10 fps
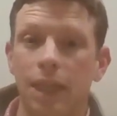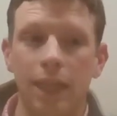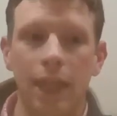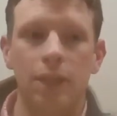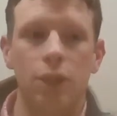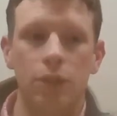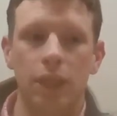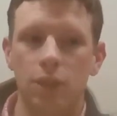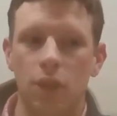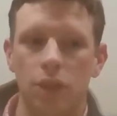again, new
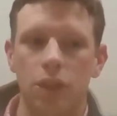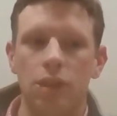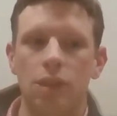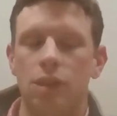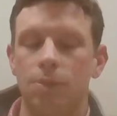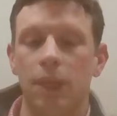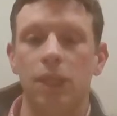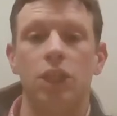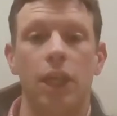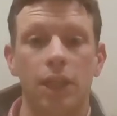technologies, the
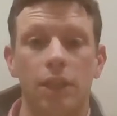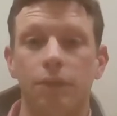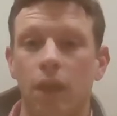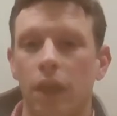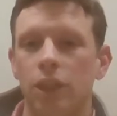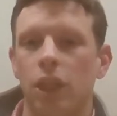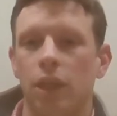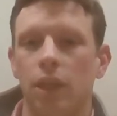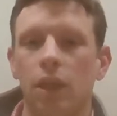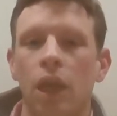spinning jenny and the flying
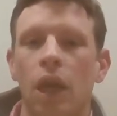shuttle,